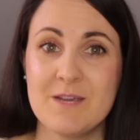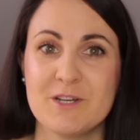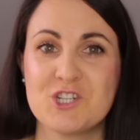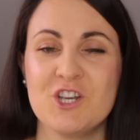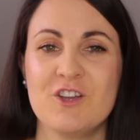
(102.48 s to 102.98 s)

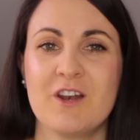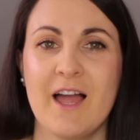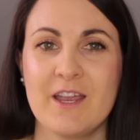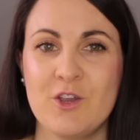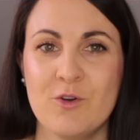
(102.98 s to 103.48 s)
temperature you'd
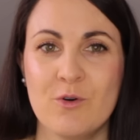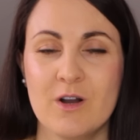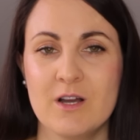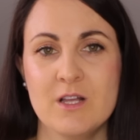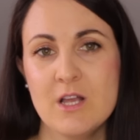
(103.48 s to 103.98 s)
like
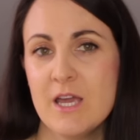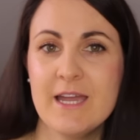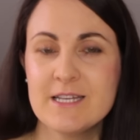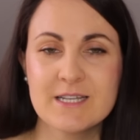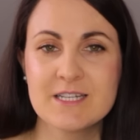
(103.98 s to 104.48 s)
your
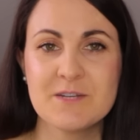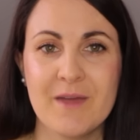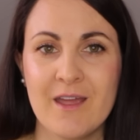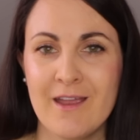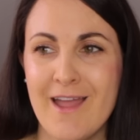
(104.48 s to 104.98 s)
heating to
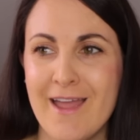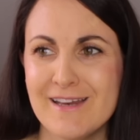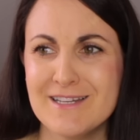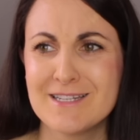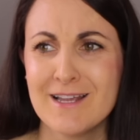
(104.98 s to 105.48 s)
be.
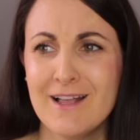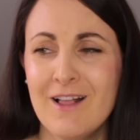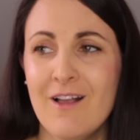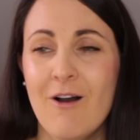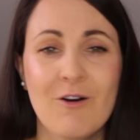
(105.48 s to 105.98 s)
And
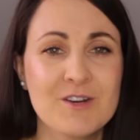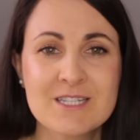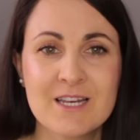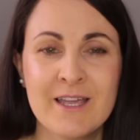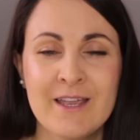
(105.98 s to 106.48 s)

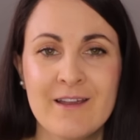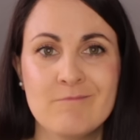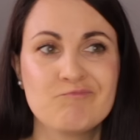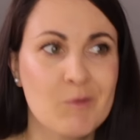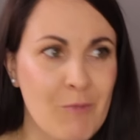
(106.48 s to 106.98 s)
honestly,
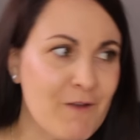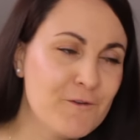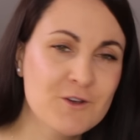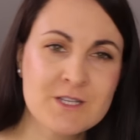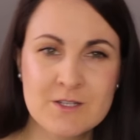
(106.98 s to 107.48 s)
my
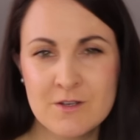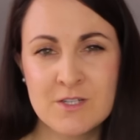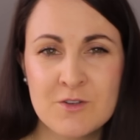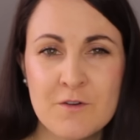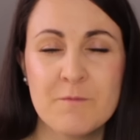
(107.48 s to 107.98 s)
first
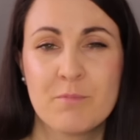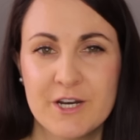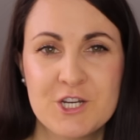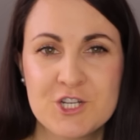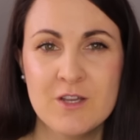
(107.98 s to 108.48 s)
sort of
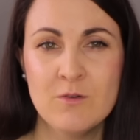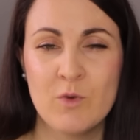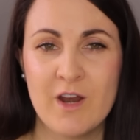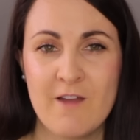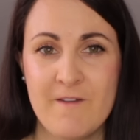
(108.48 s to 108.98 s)
impression
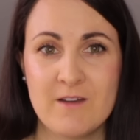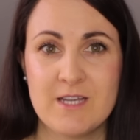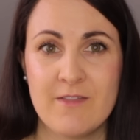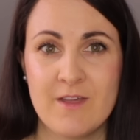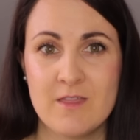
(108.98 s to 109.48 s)
when I found
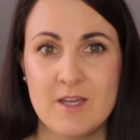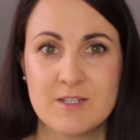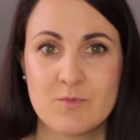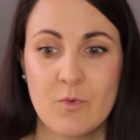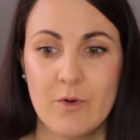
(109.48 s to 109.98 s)
out that
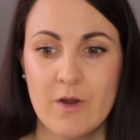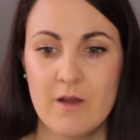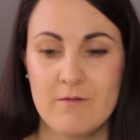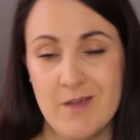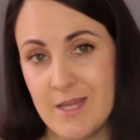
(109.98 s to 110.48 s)
these
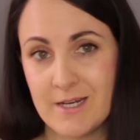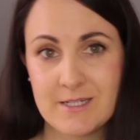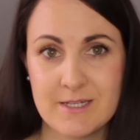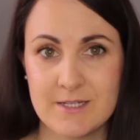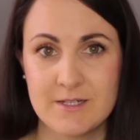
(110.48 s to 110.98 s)
were heating
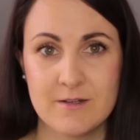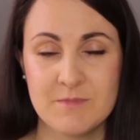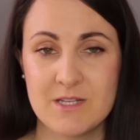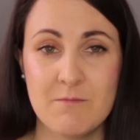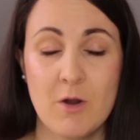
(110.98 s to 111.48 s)

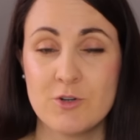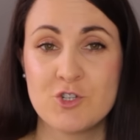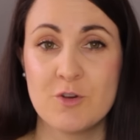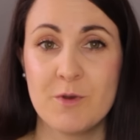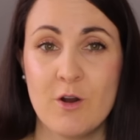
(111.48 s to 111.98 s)
systems and
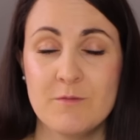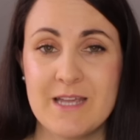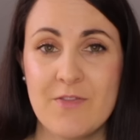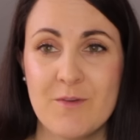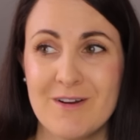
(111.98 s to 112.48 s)
most German homes
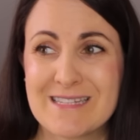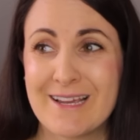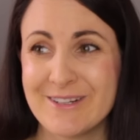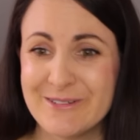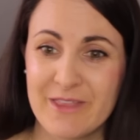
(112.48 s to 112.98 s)
had them, I was
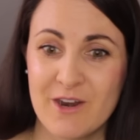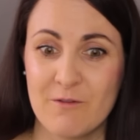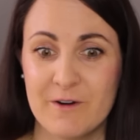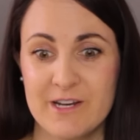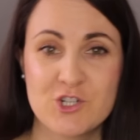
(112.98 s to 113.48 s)
like, oh, they're
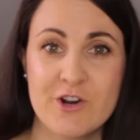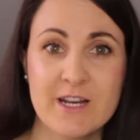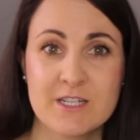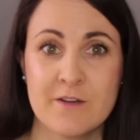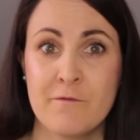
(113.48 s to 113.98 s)
not very
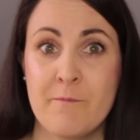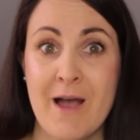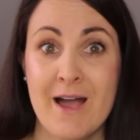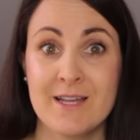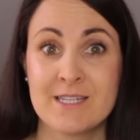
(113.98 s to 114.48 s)
attractive.
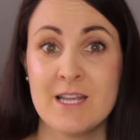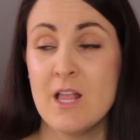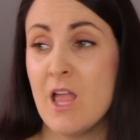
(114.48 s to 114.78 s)
But